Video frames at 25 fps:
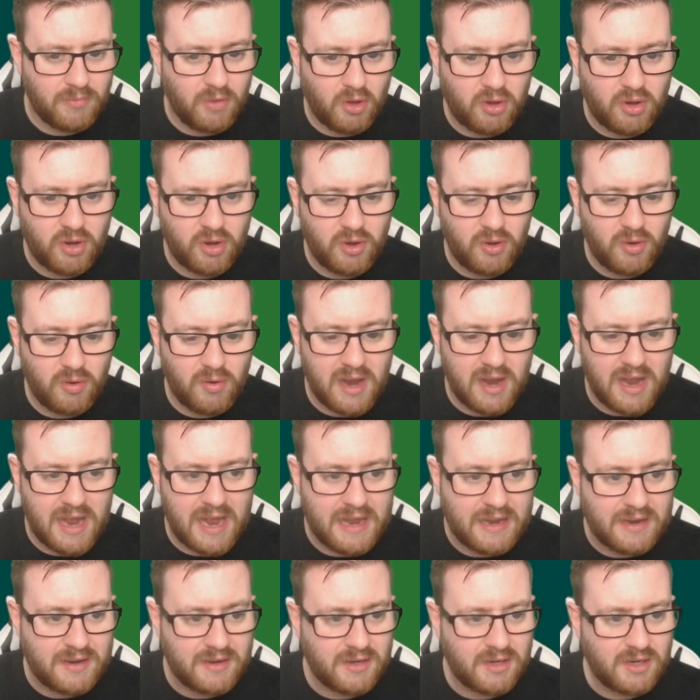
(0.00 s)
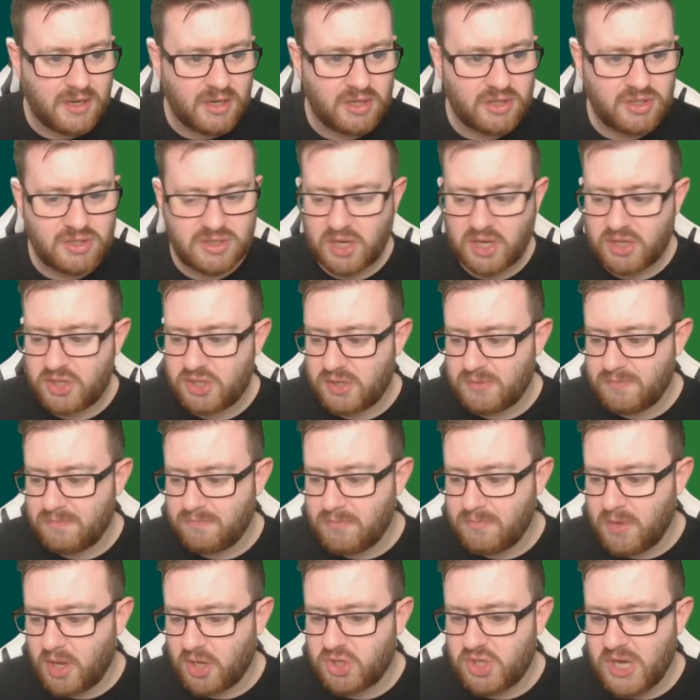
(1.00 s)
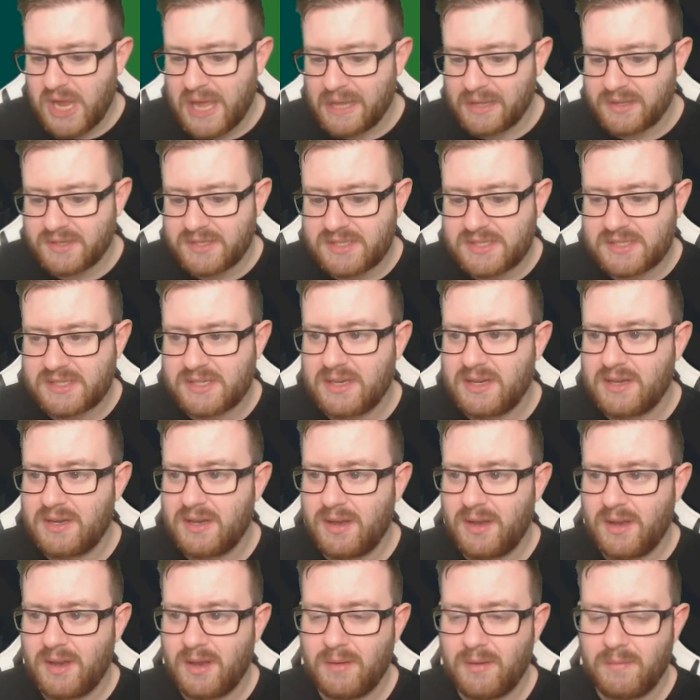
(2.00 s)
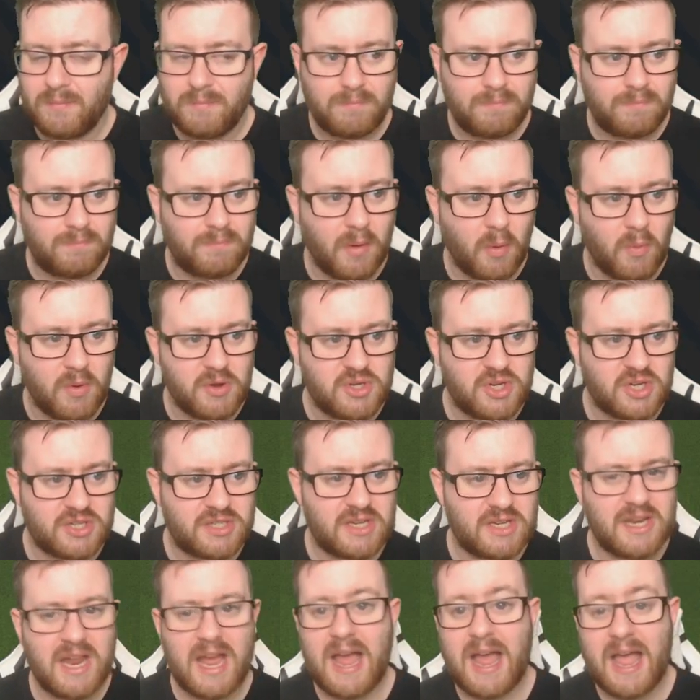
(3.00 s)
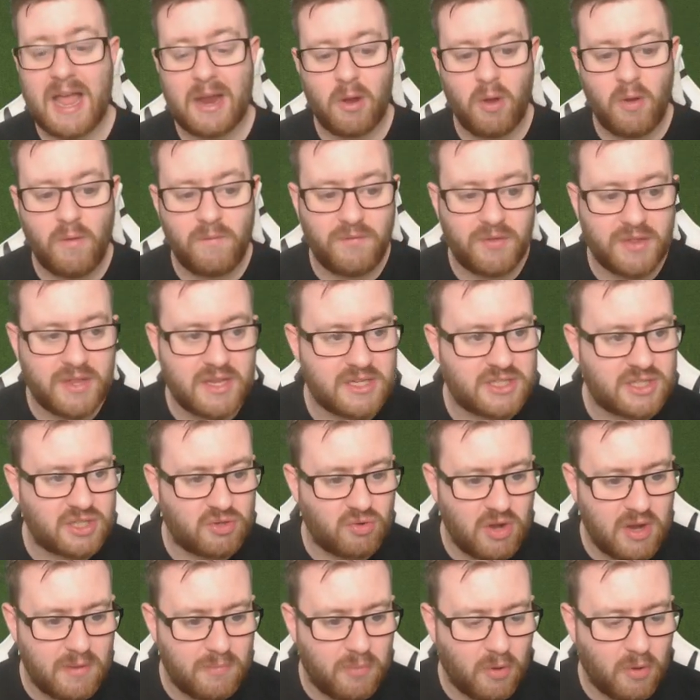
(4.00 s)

not going to uh, touch much else. But we just need to hang on for these three